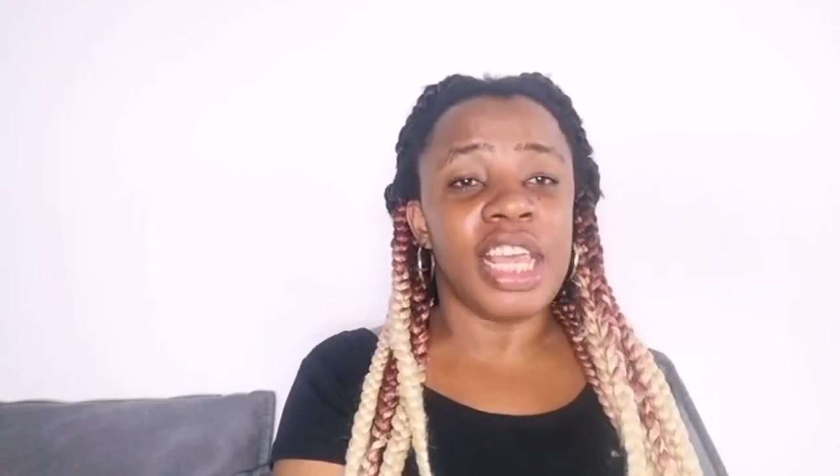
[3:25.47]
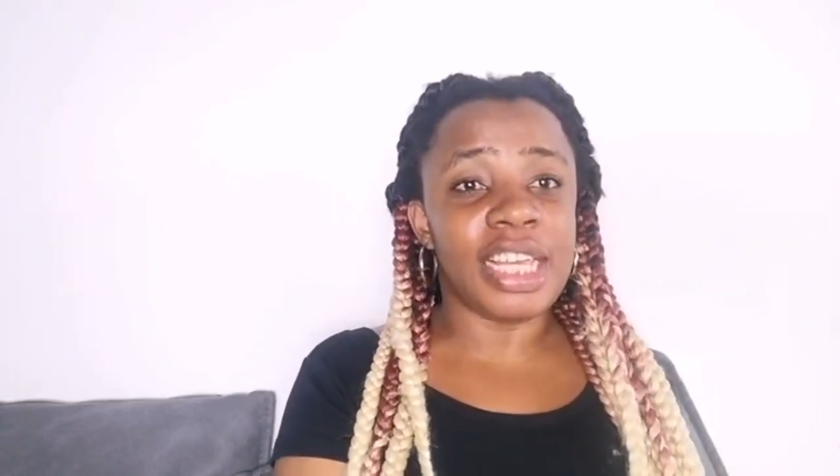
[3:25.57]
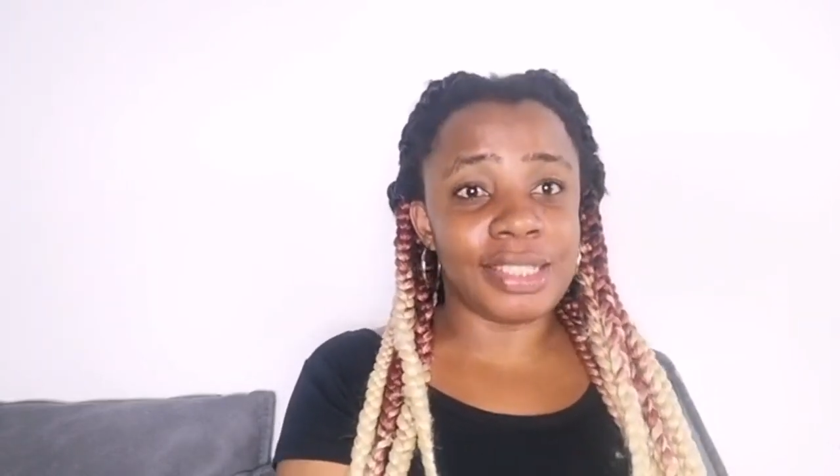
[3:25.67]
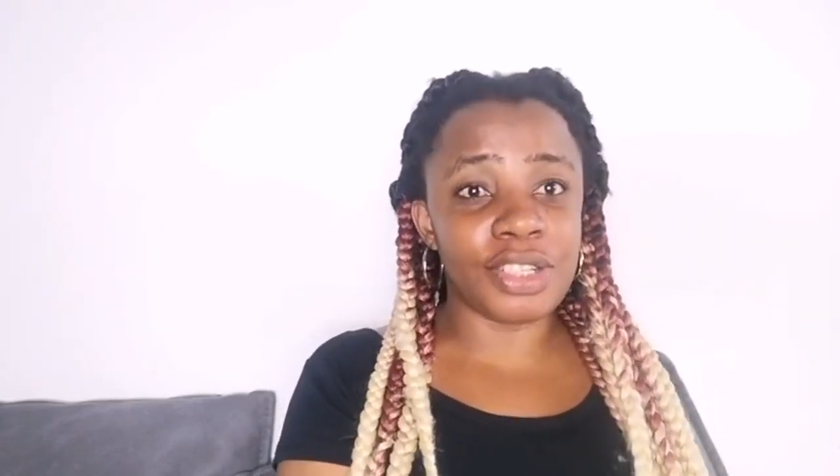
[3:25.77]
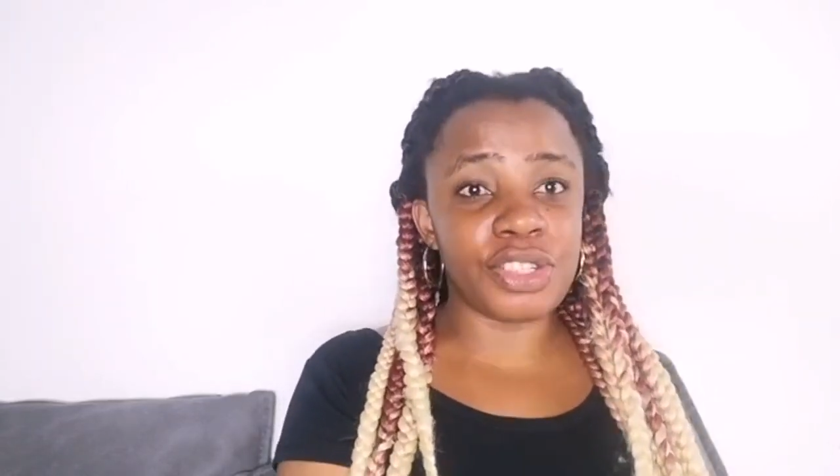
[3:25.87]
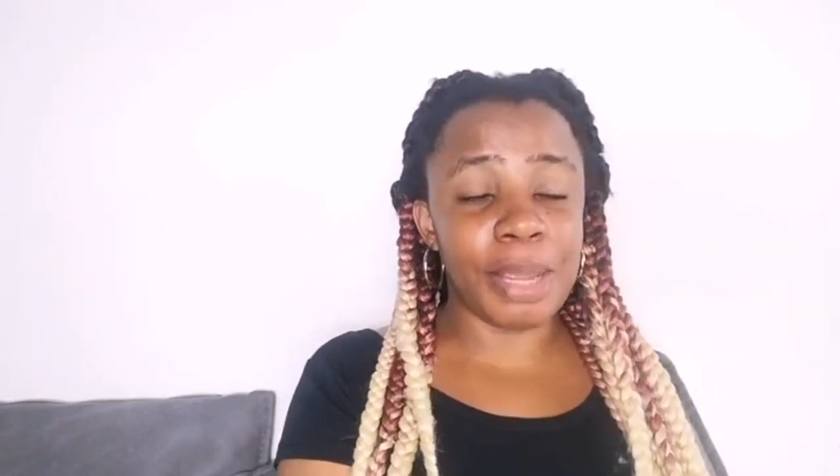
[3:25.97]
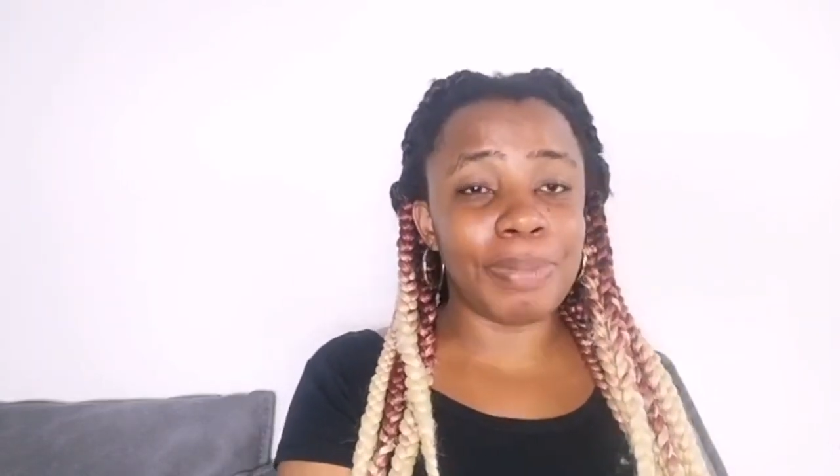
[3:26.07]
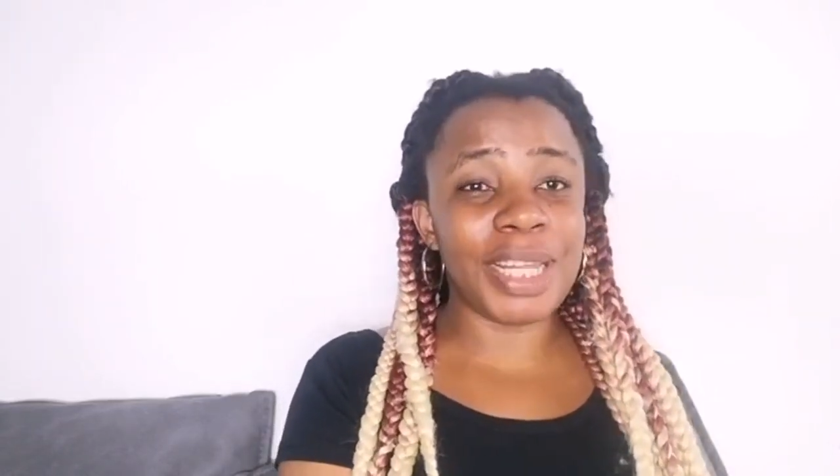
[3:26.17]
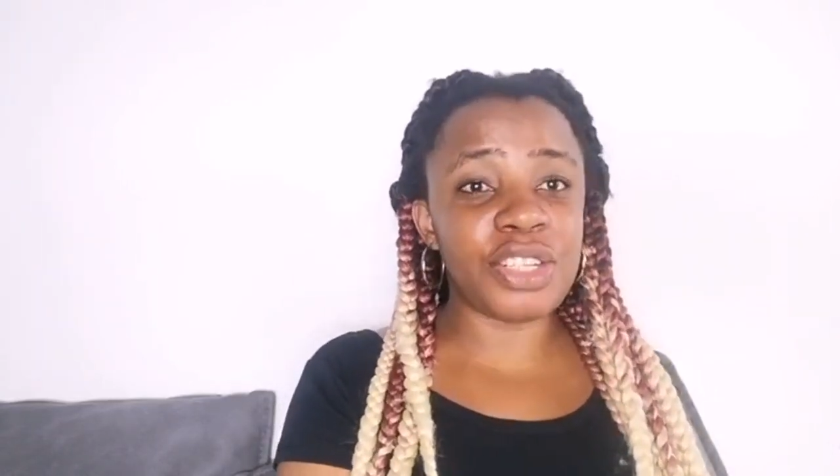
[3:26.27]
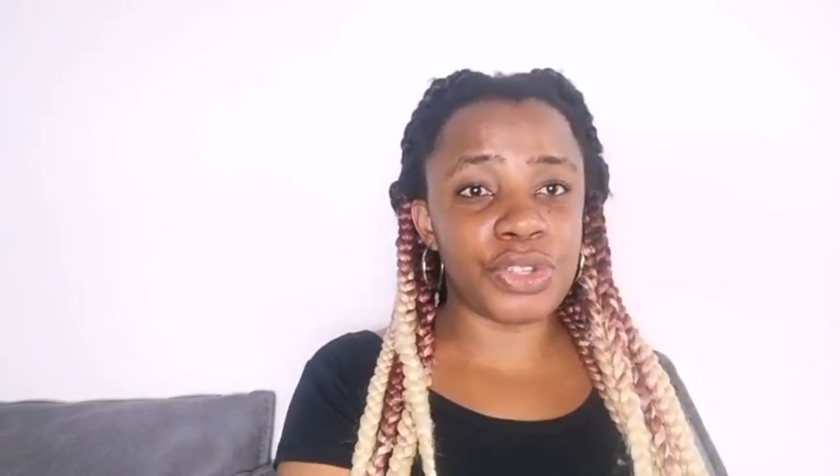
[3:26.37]
It is a
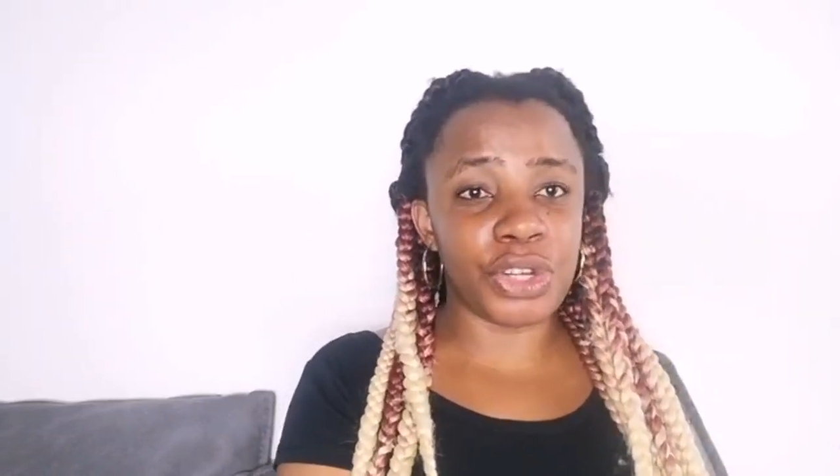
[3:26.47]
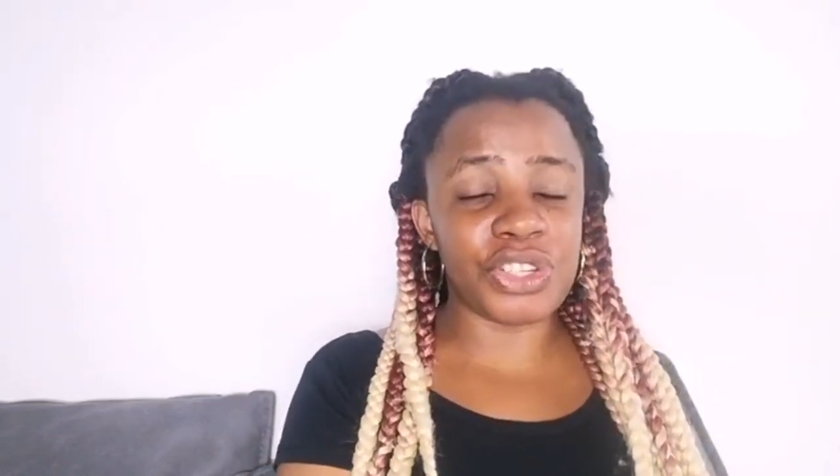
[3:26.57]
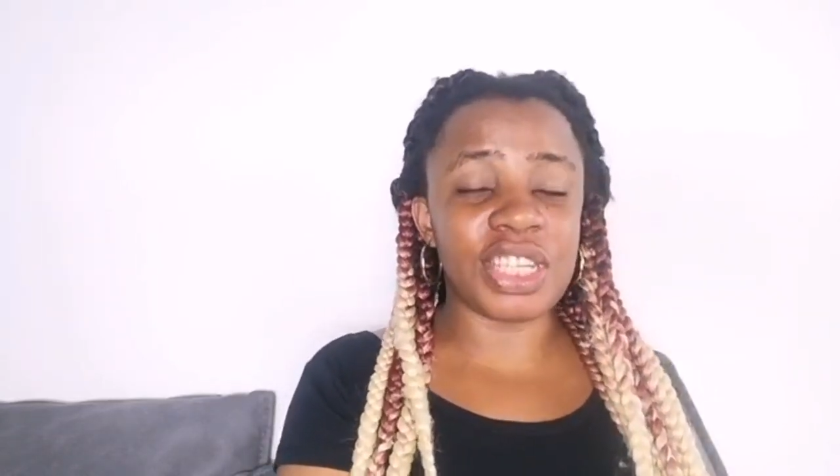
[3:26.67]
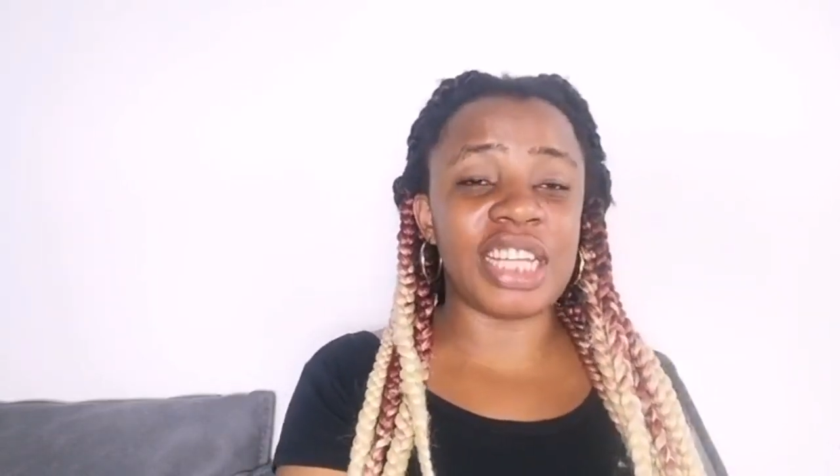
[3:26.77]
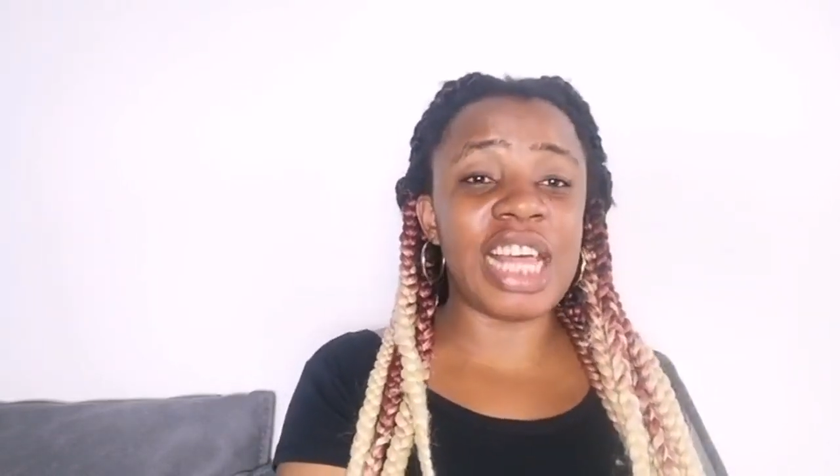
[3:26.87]
place to consider.